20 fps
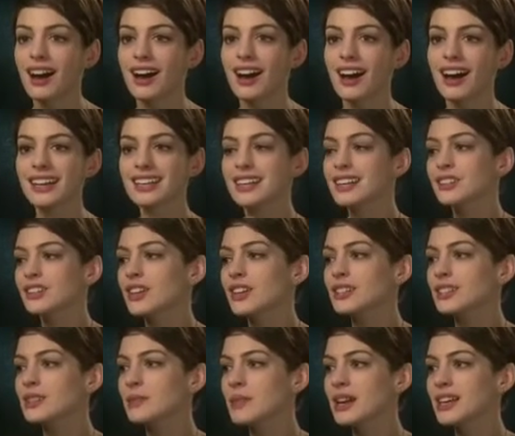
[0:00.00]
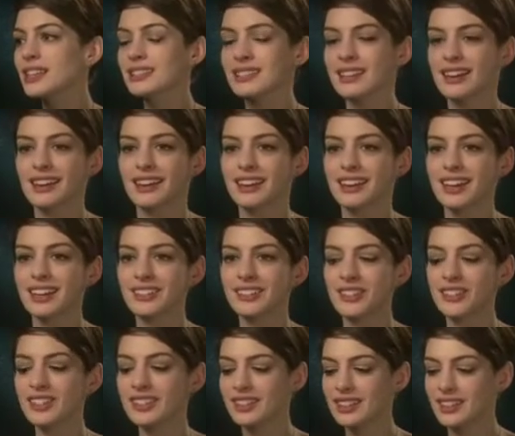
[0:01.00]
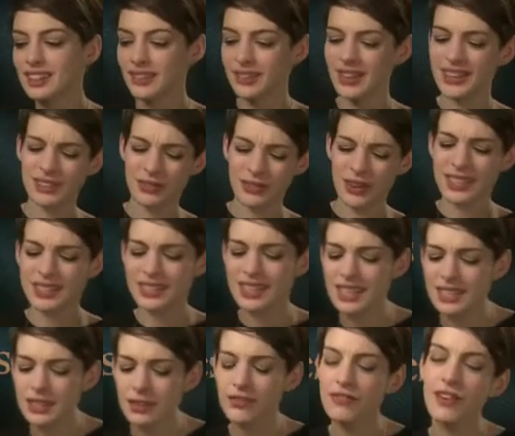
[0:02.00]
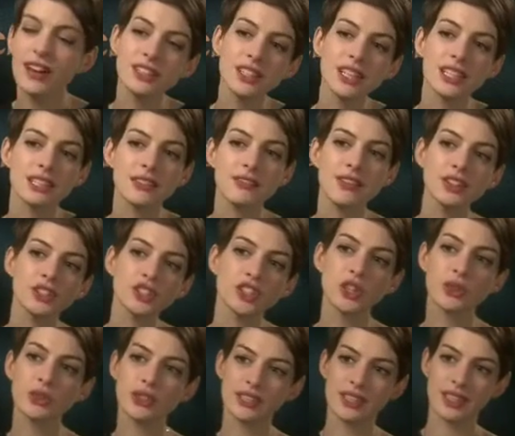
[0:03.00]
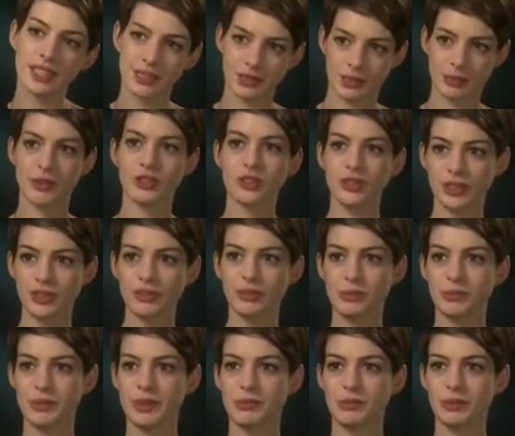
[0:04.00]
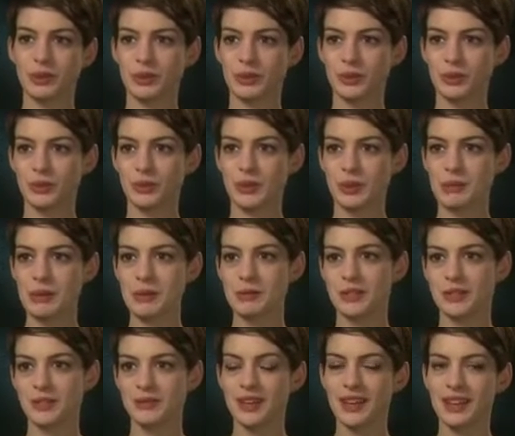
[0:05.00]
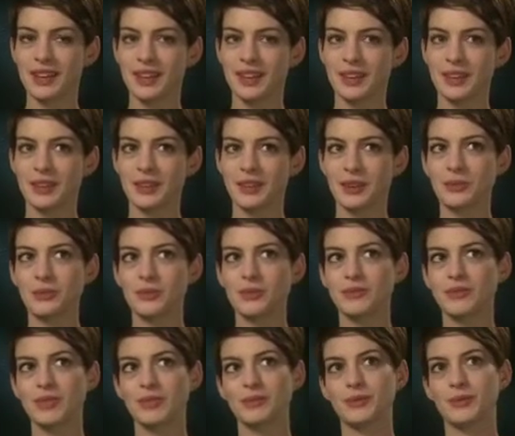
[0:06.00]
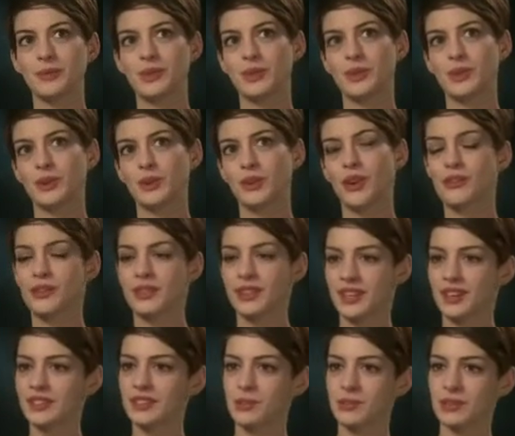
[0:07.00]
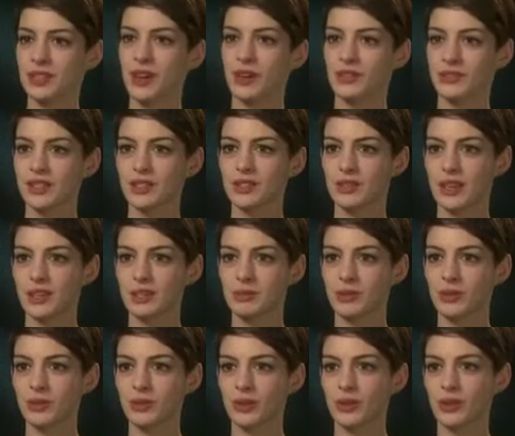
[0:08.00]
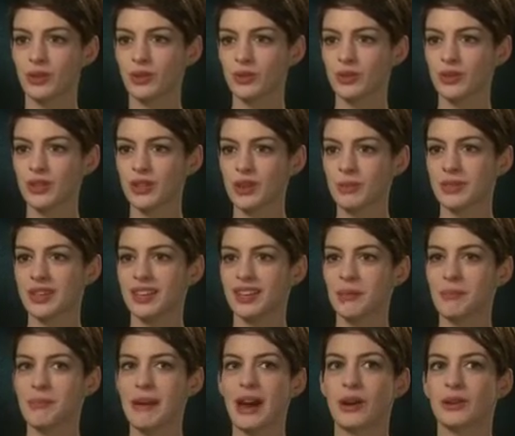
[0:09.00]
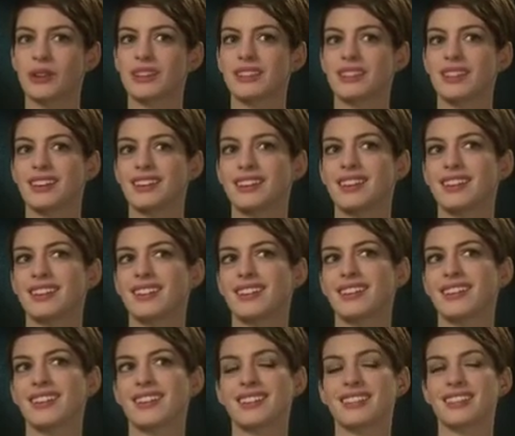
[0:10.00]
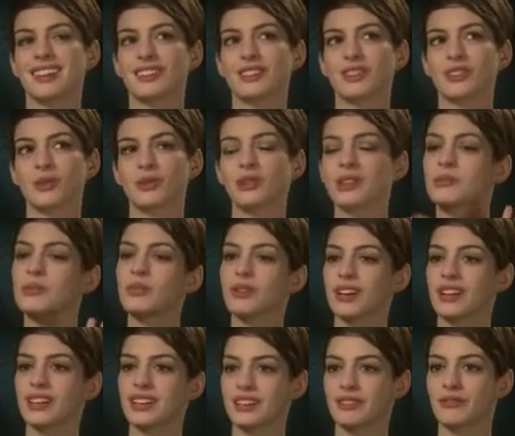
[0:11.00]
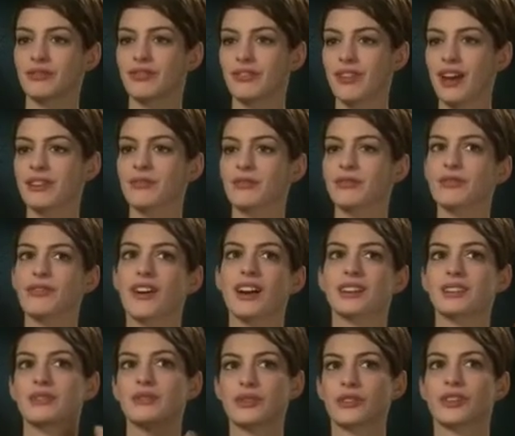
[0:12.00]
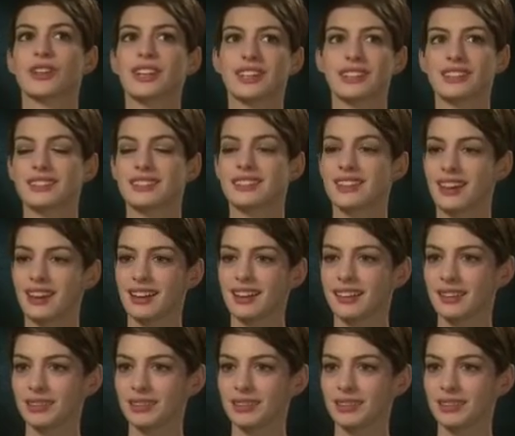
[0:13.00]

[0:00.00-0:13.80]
It's amazing. It's a fun show to sing, especially for people who maybe, don't often think of themselves as musical. There's just something about it that is so liberating and fun and freeing to sing.